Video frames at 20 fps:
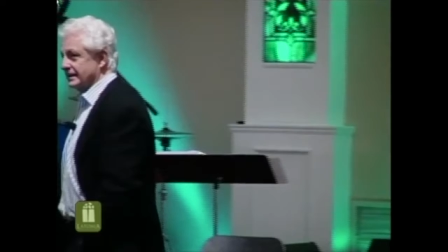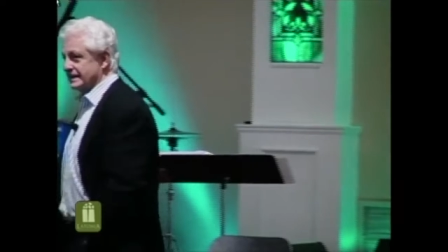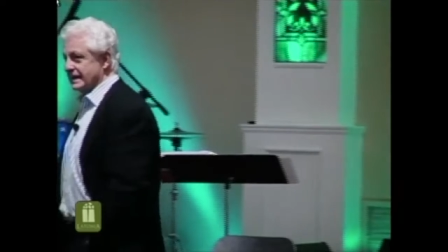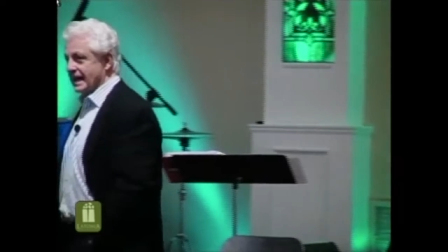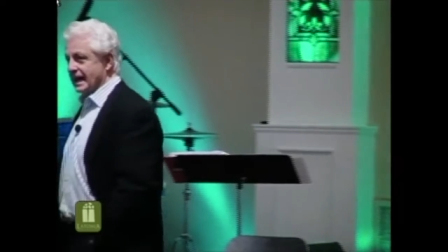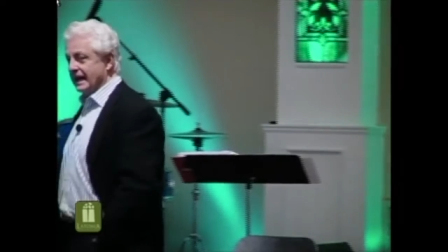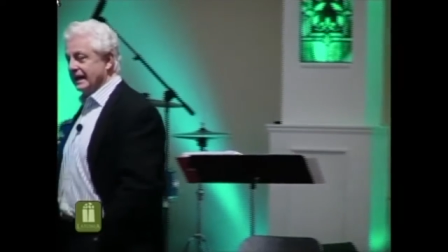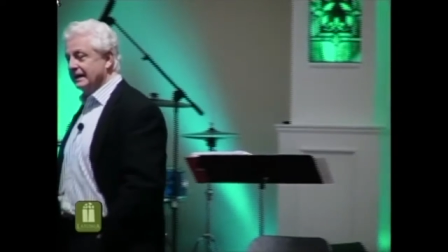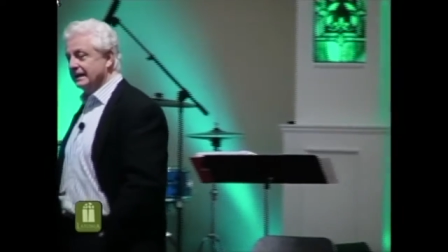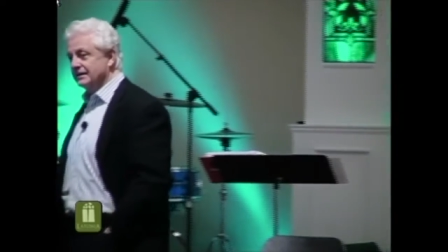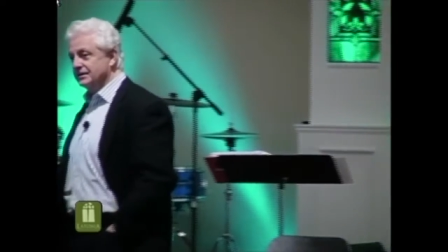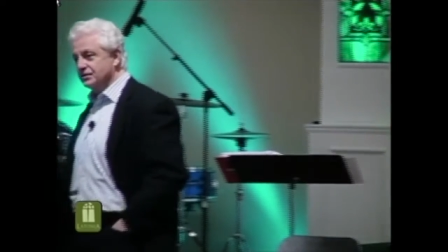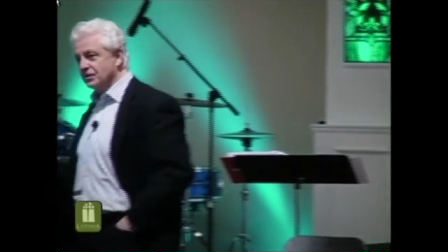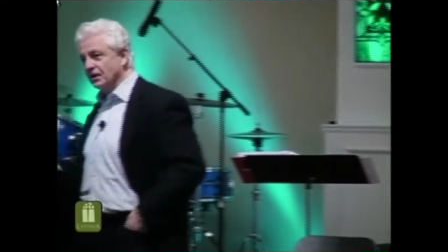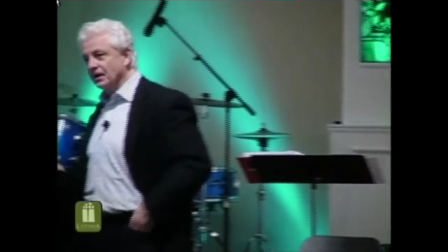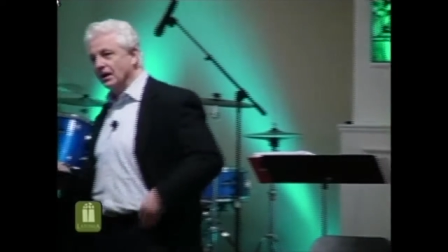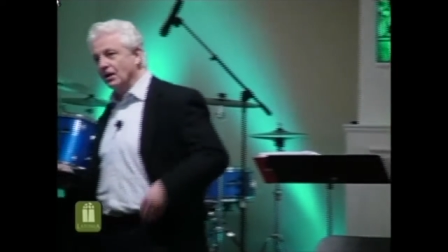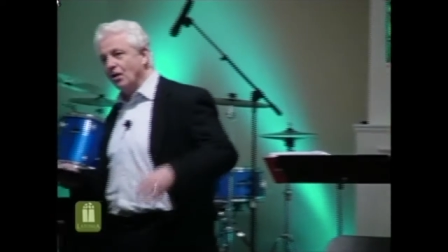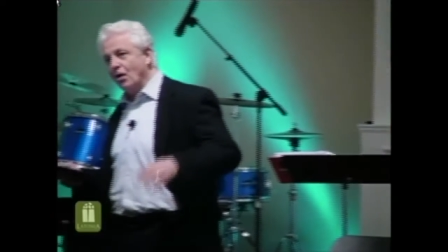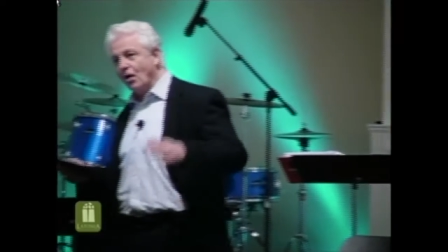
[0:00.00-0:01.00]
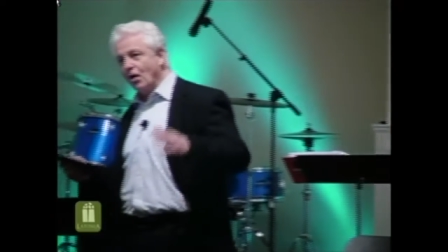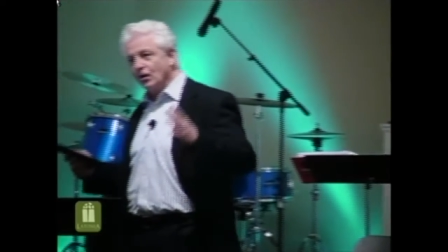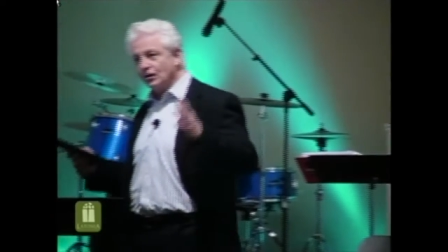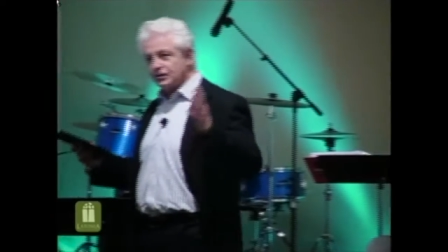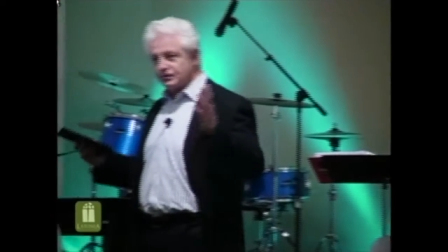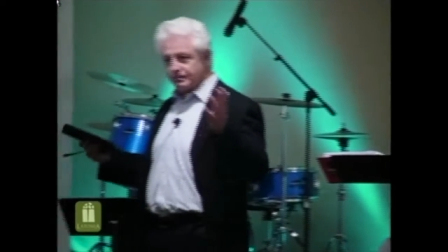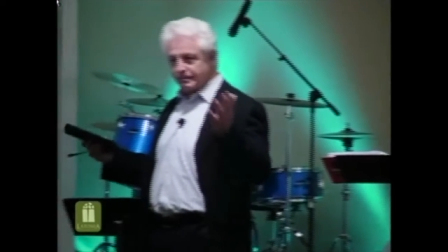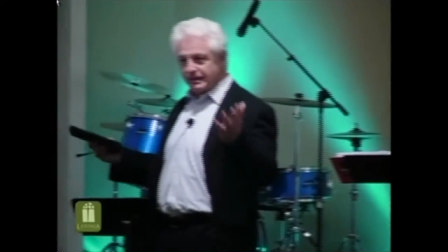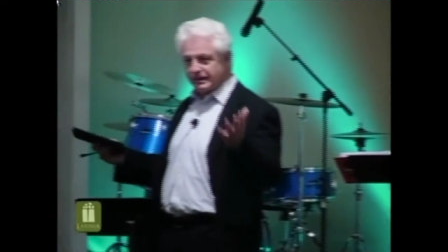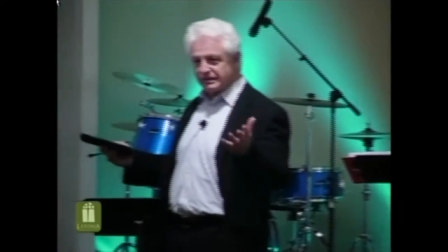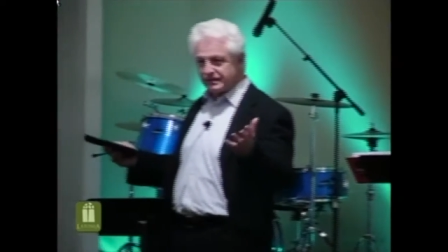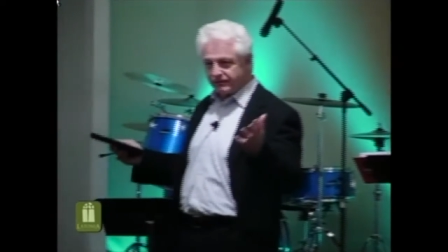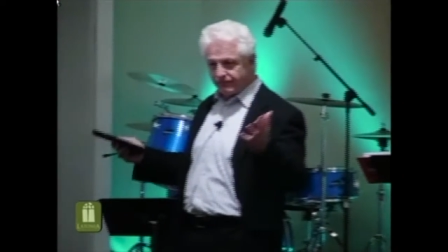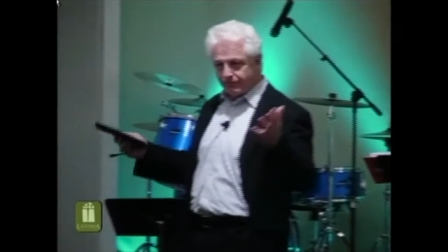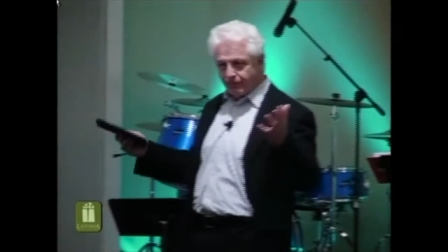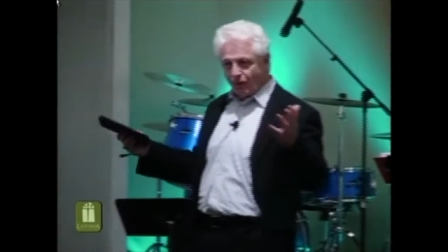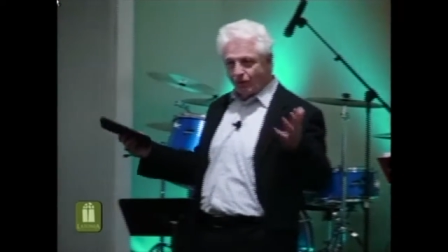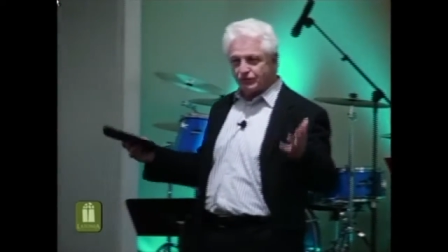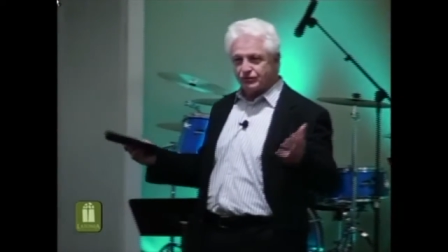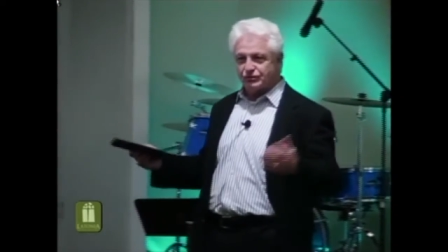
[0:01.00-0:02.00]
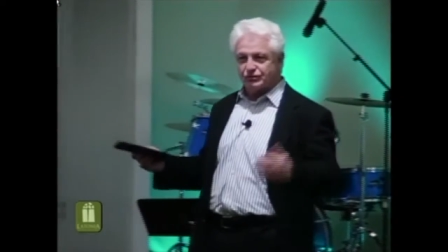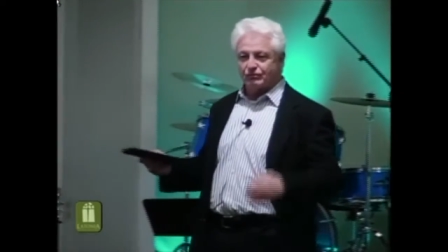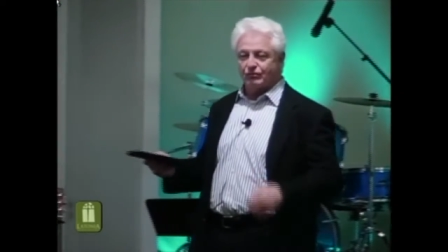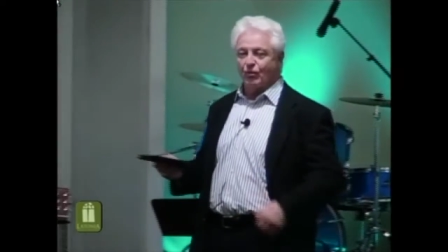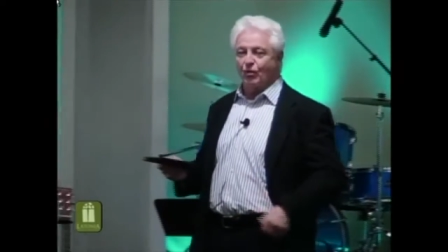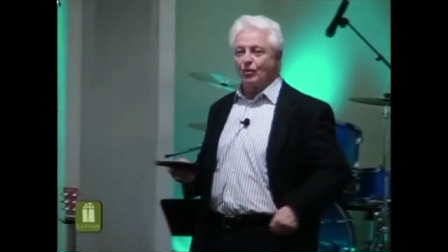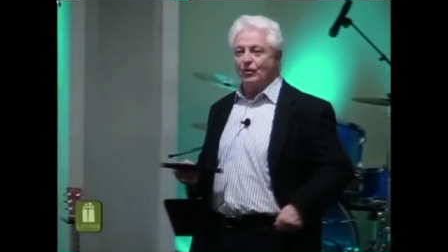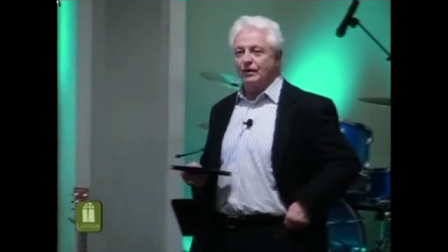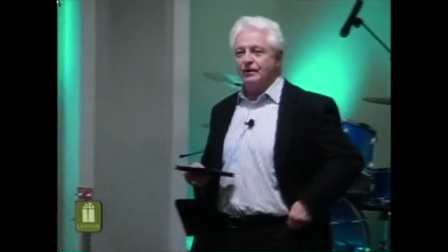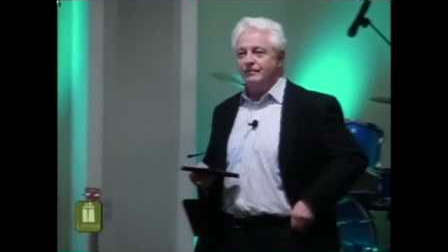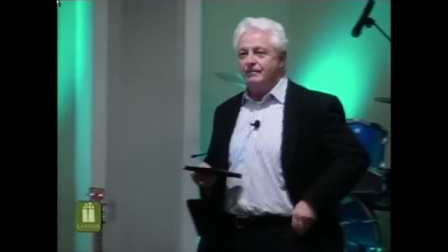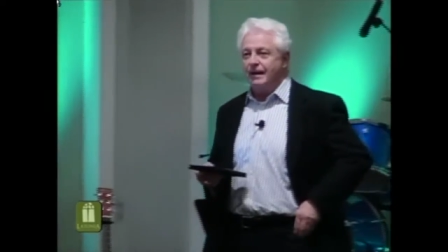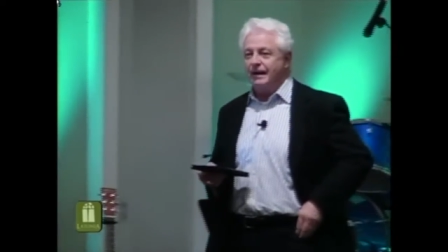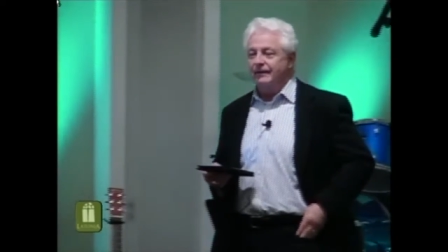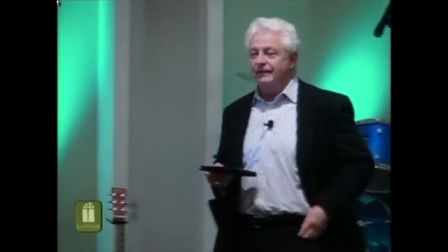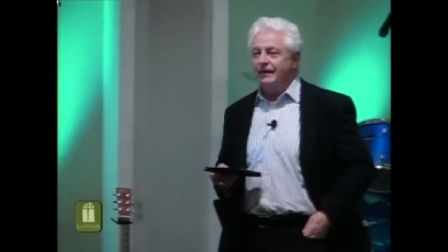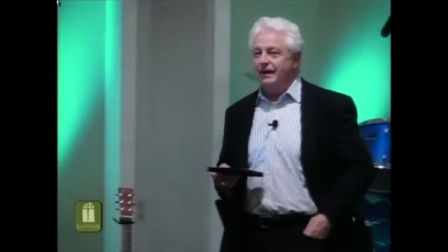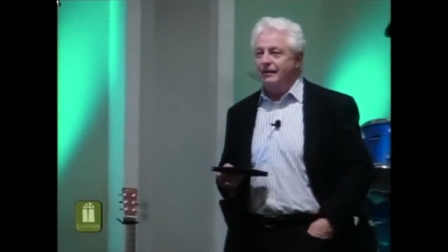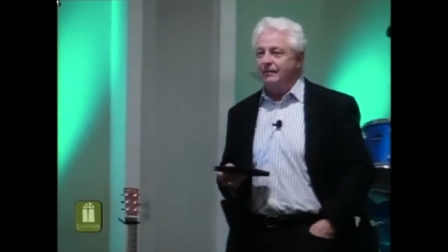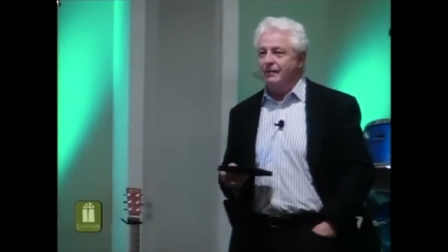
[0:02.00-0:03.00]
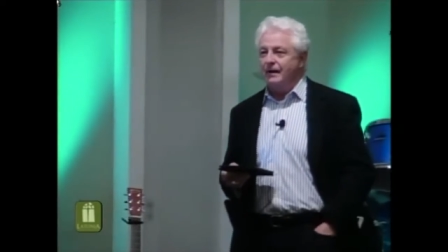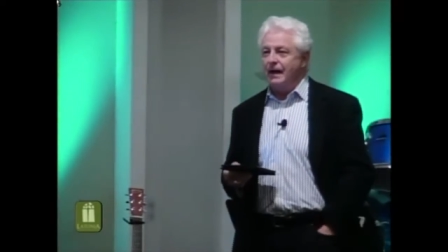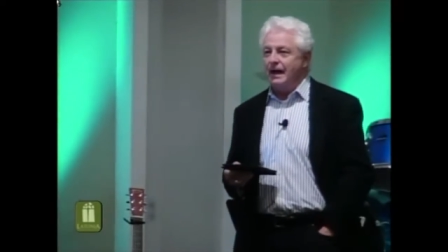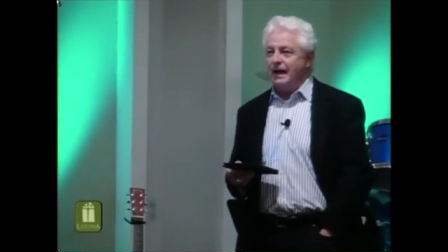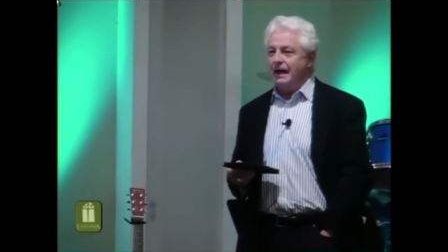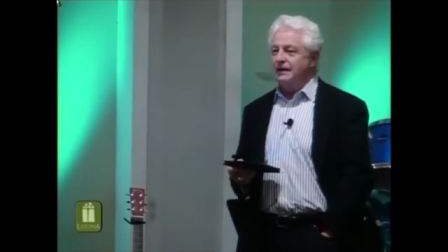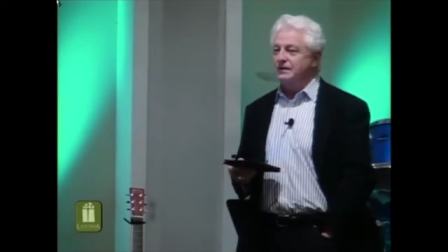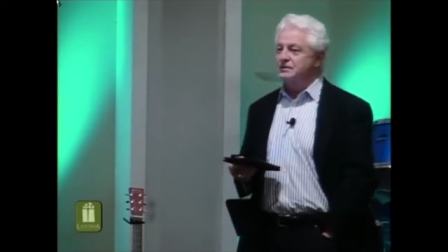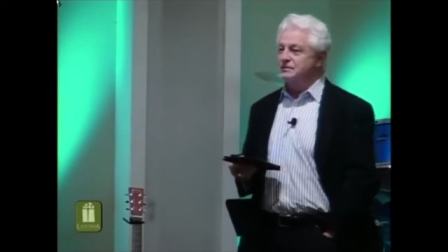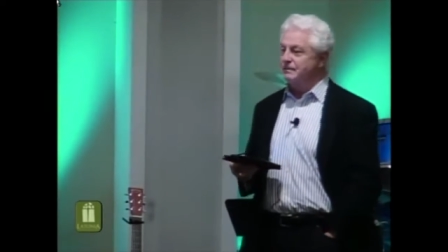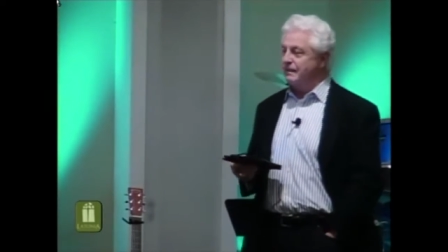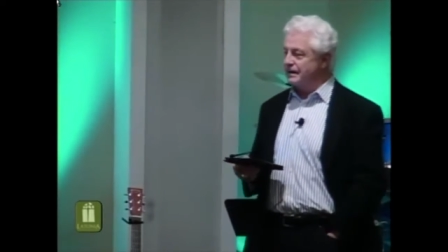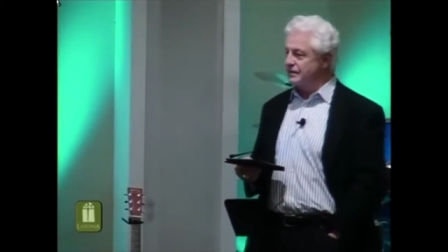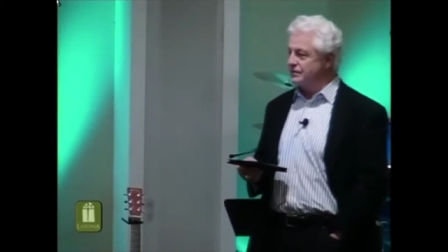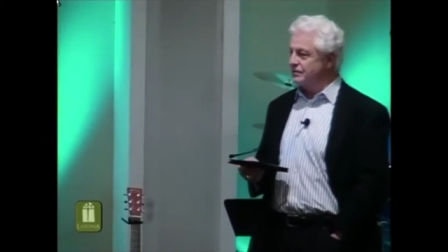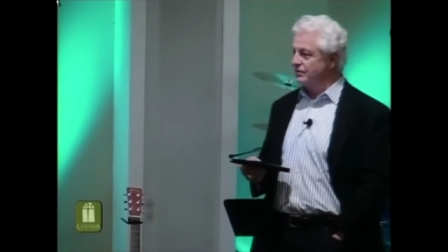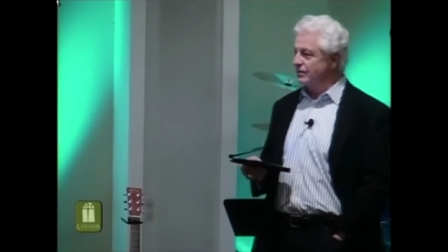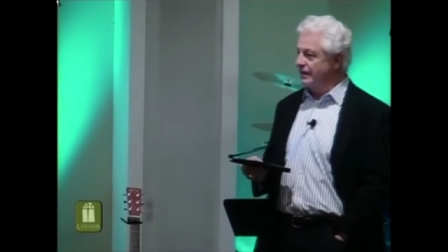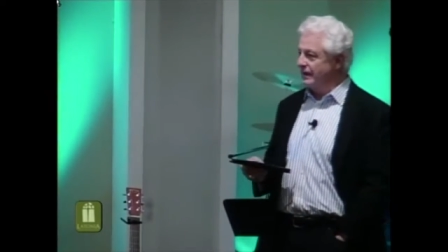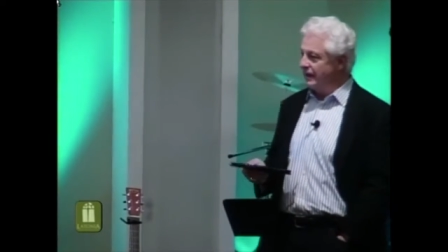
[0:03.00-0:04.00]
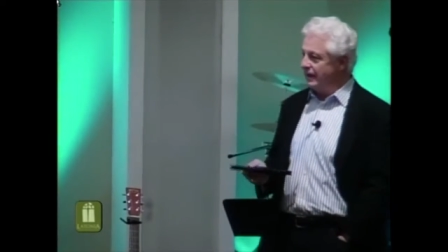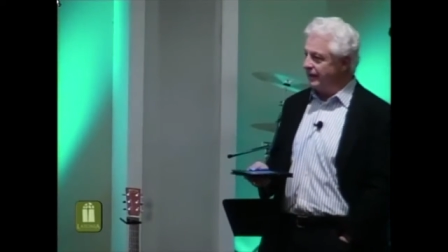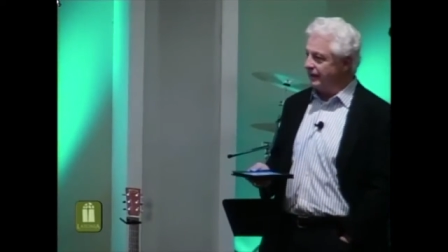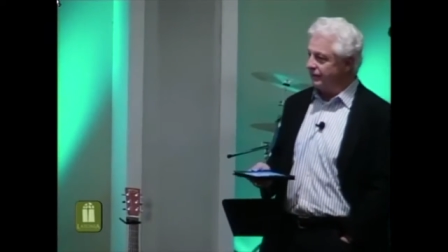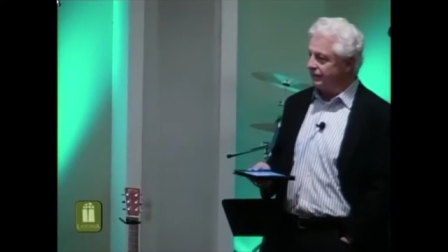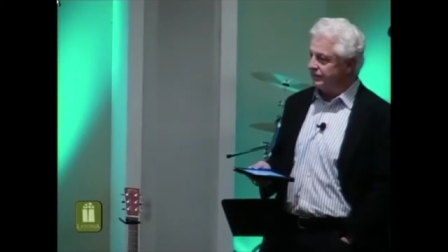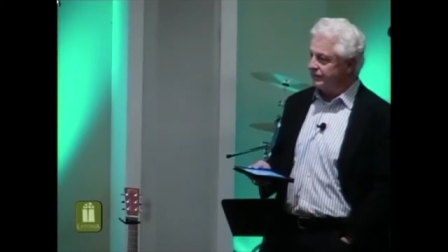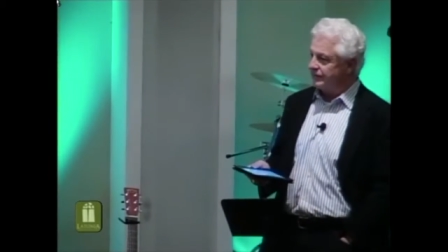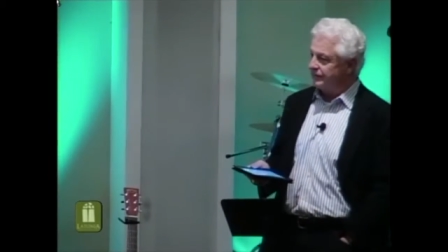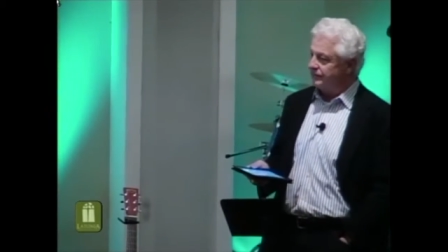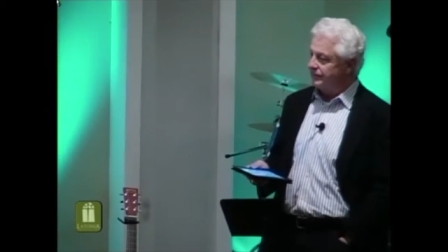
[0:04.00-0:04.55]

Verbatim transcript: day and took a large piece of poster board and made them a special gift.